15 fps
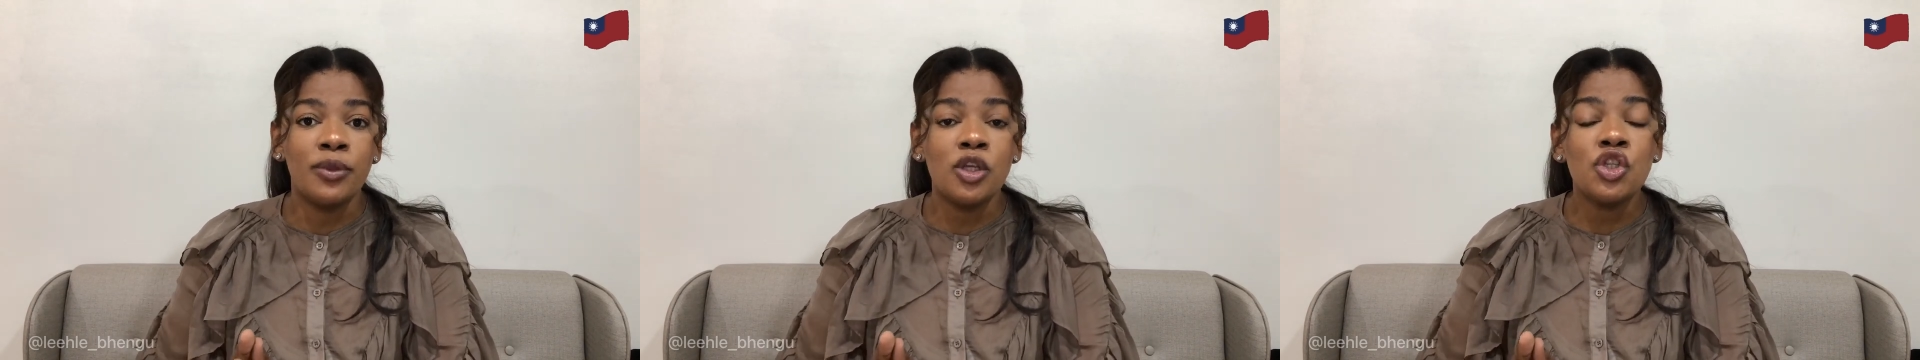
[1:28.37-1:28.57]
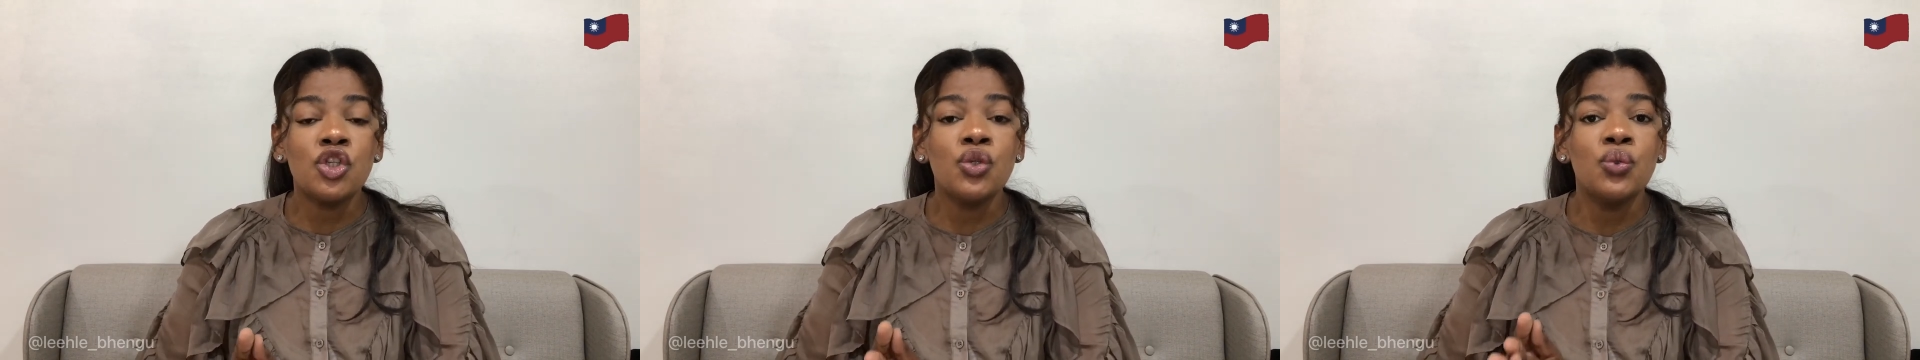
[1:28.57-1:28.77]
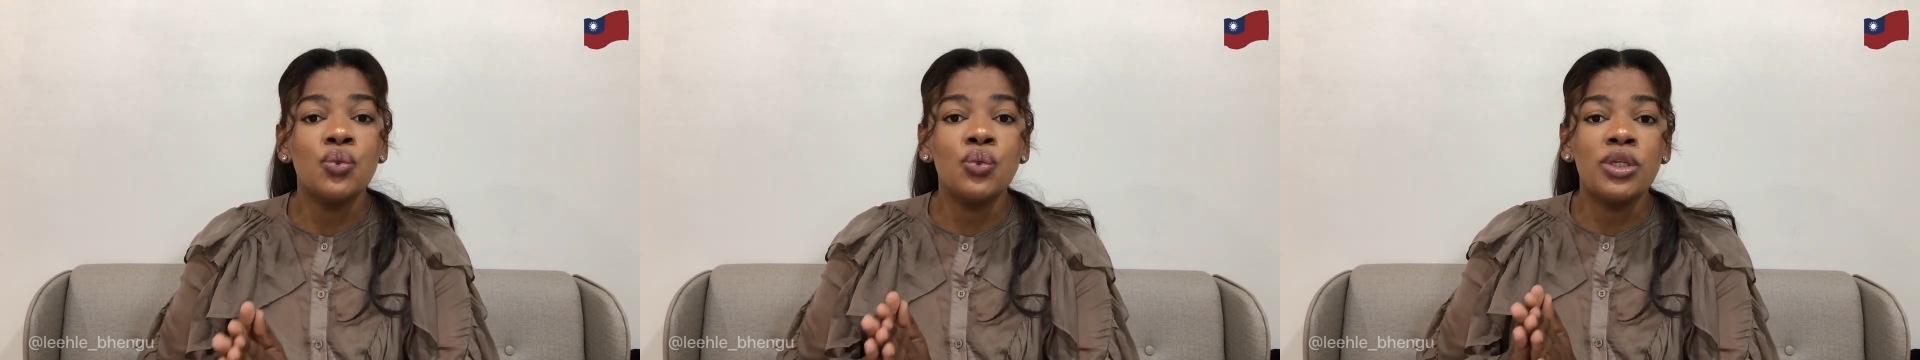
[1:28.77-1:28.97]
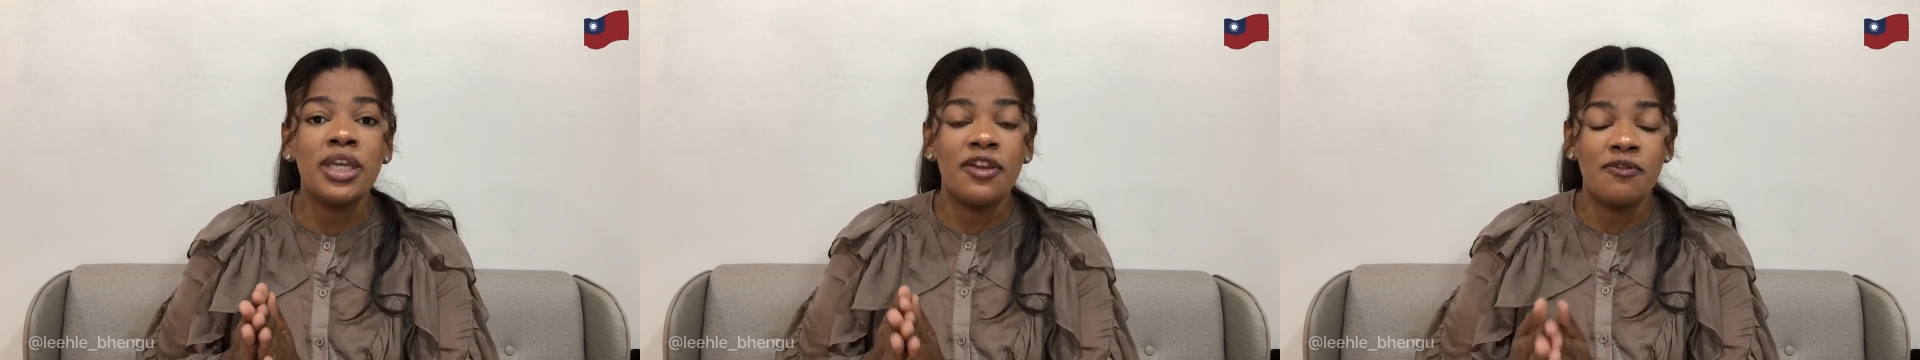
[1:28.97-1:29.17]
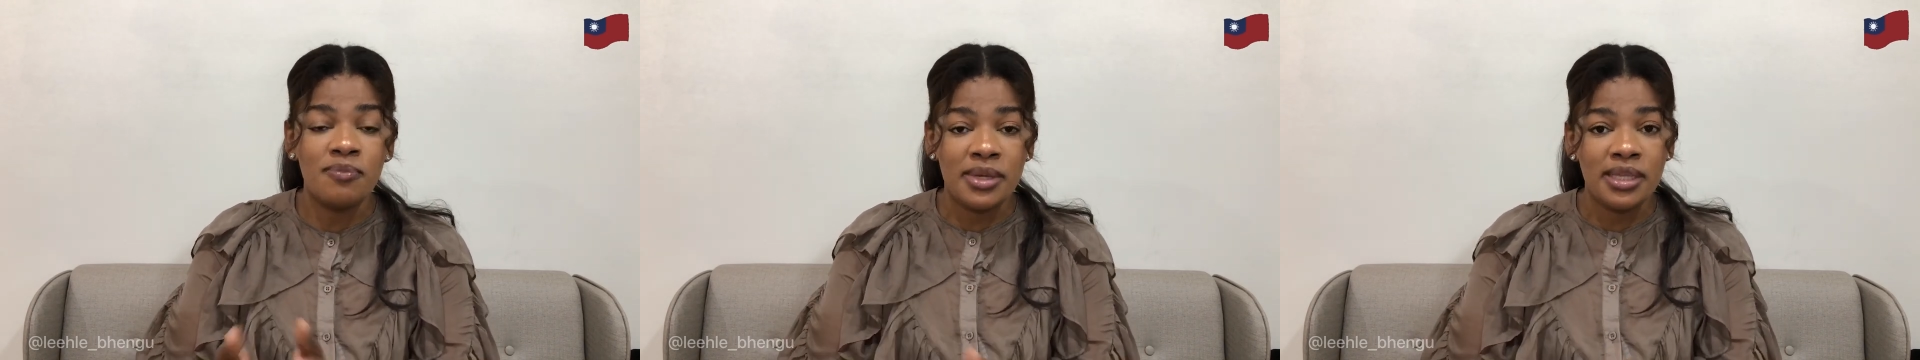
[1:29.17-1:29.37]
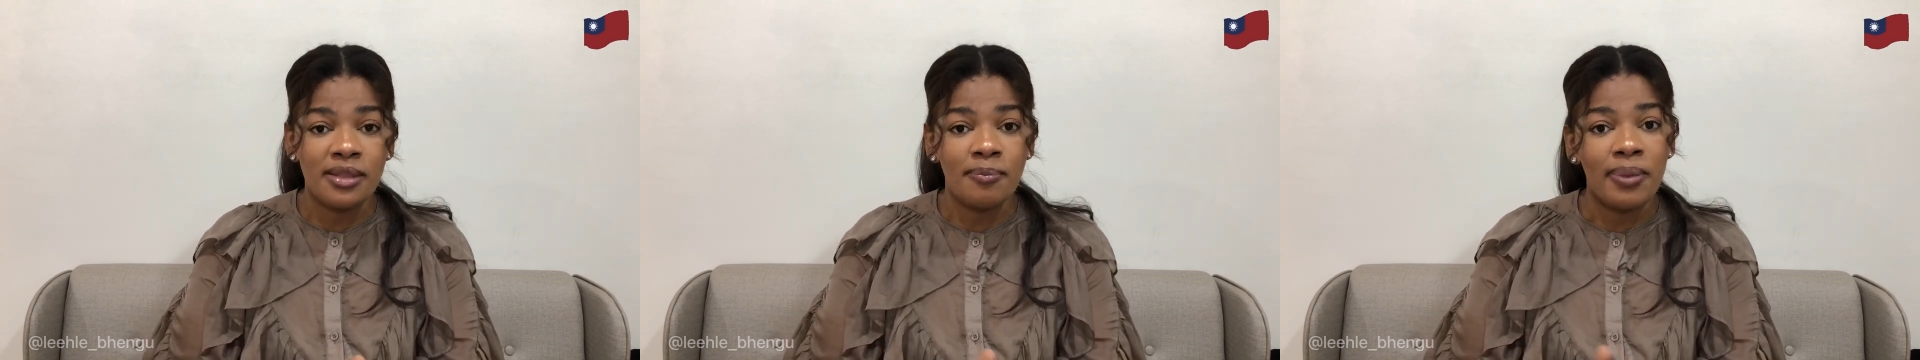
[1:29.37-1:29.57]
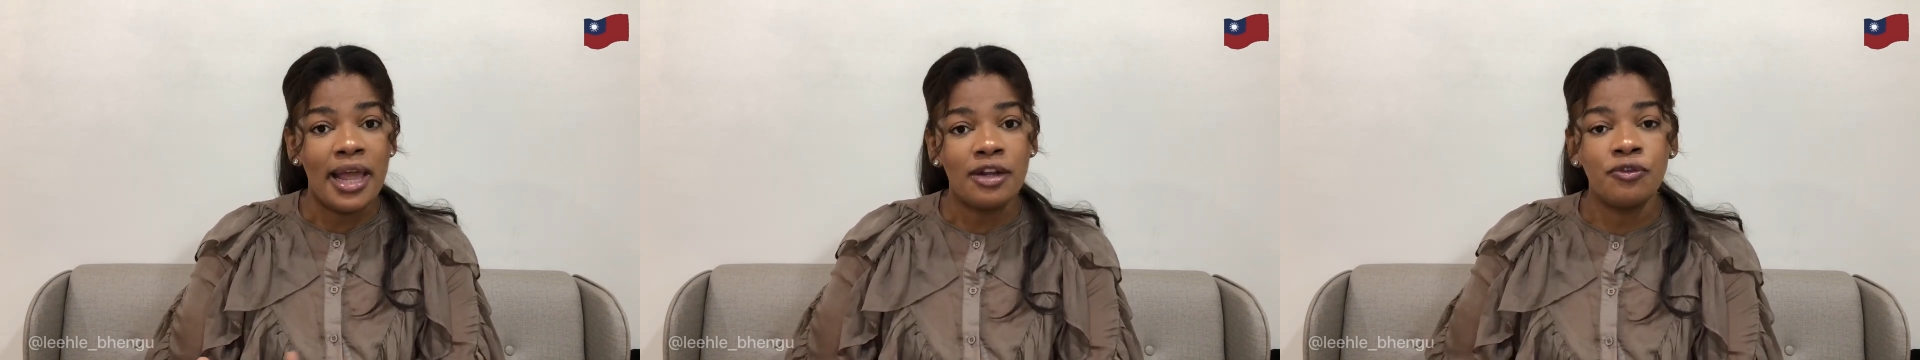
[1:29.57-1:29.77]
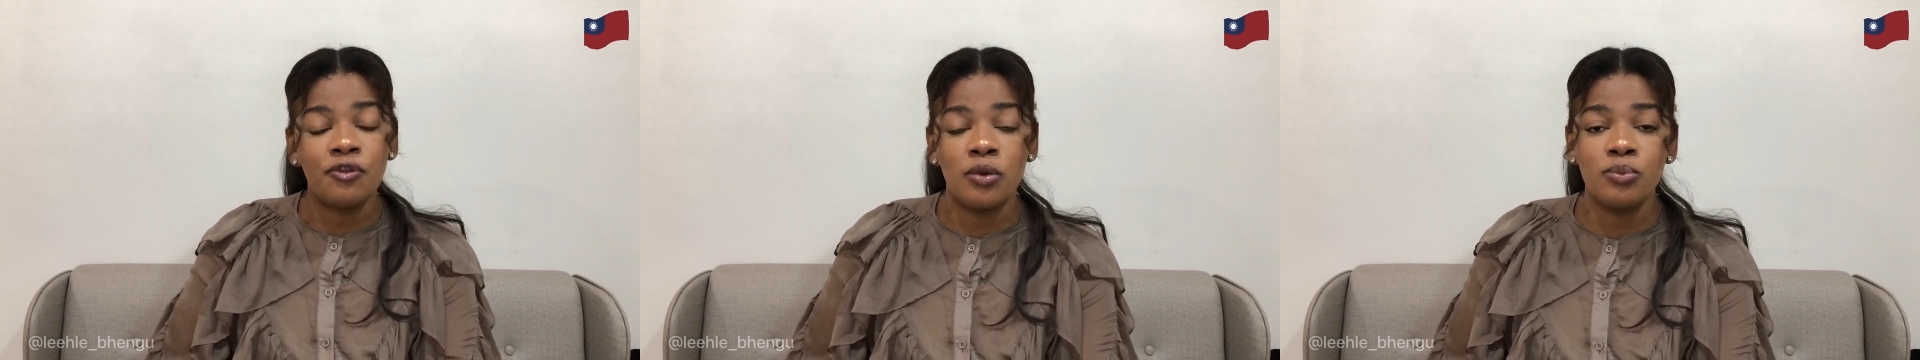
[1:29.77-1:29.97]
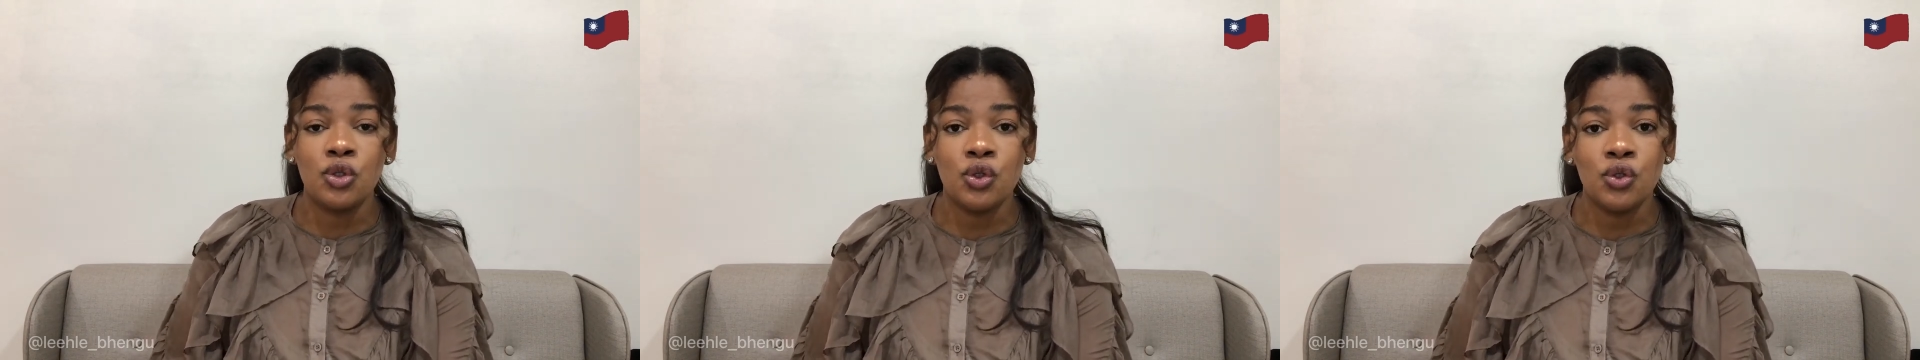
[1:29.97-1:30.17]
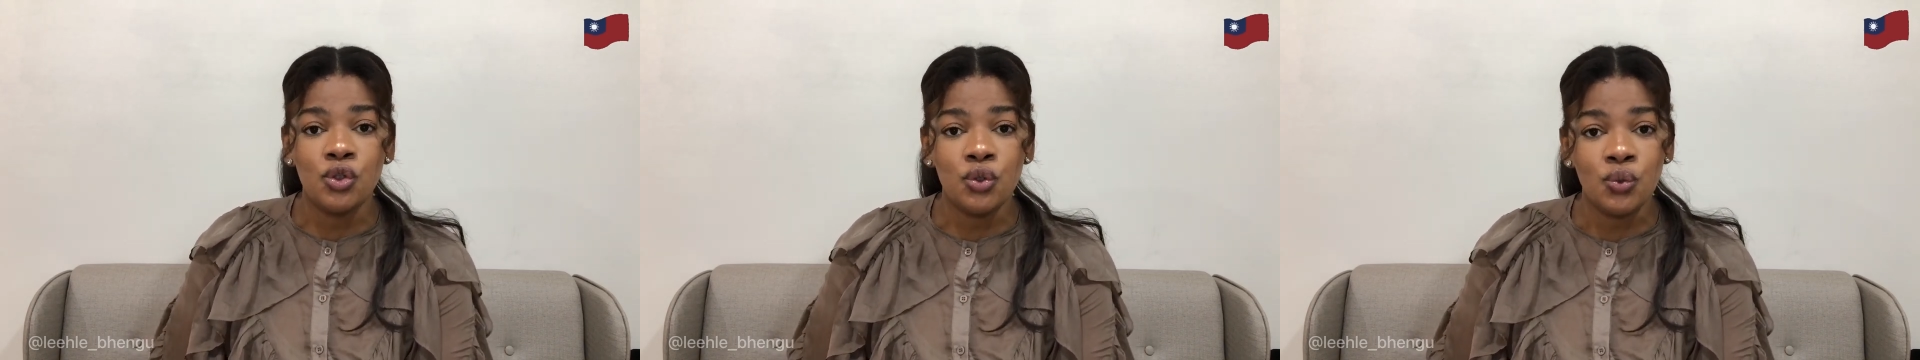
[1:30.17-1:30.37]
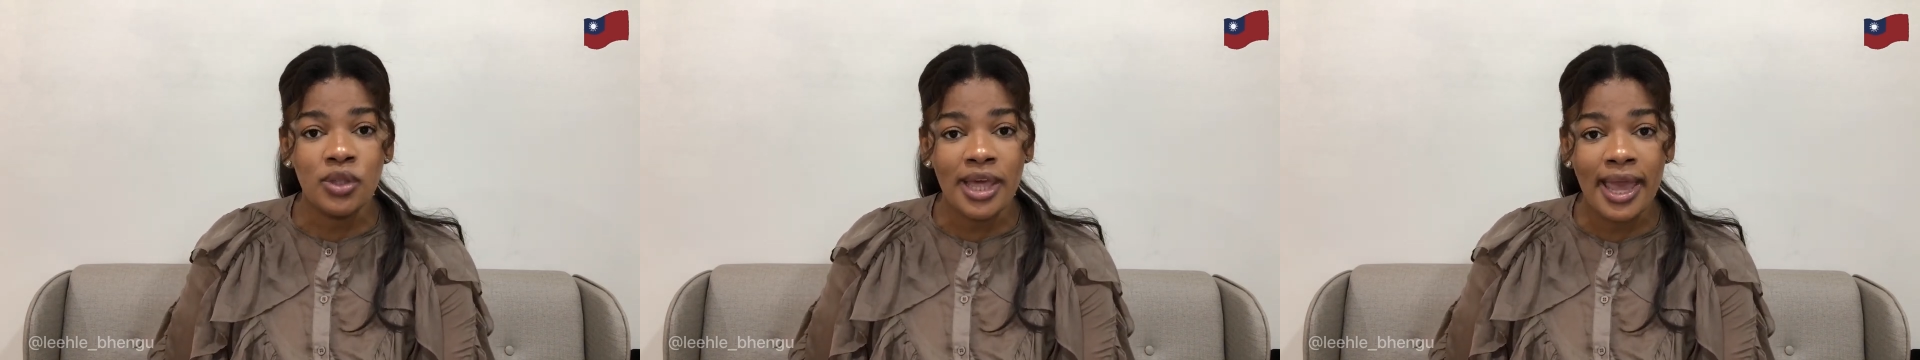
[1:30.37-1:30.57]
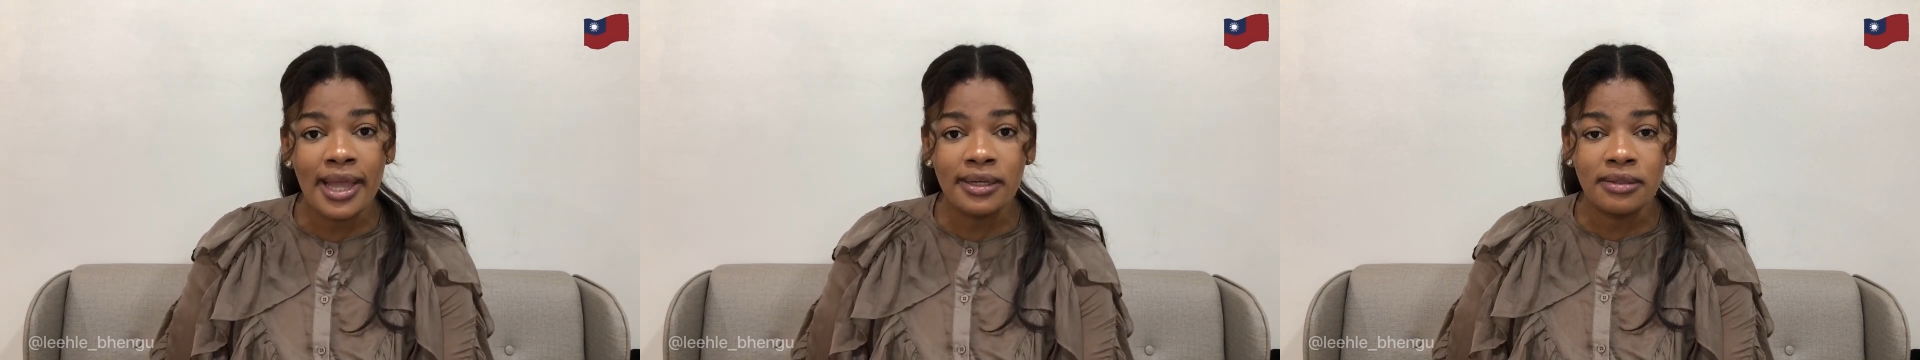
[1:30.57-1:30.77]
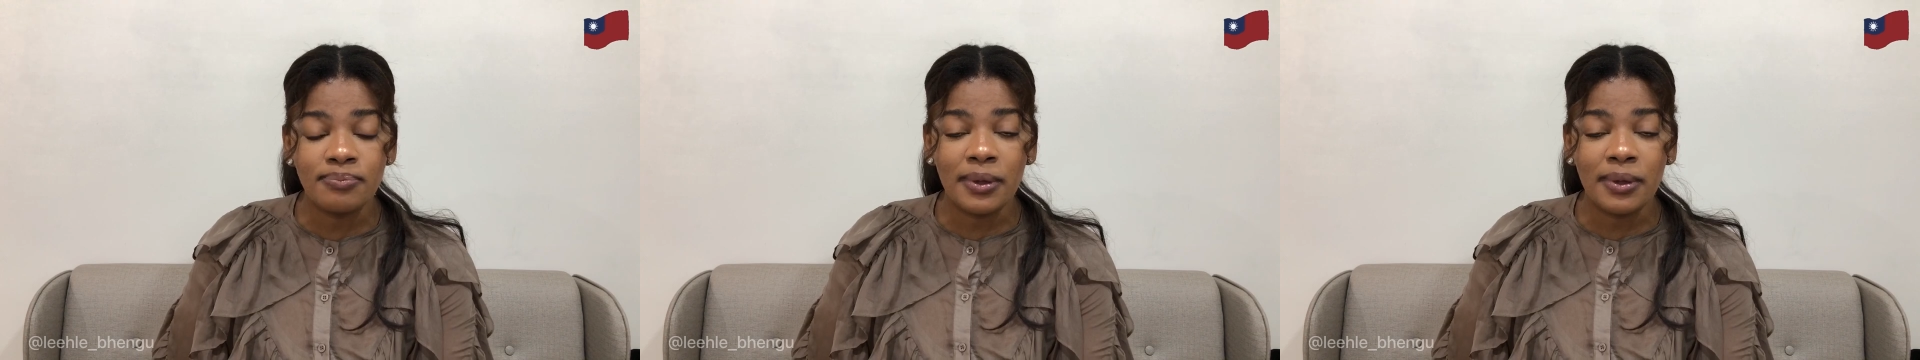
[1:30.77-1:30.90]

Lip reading: to give me the platform to do that,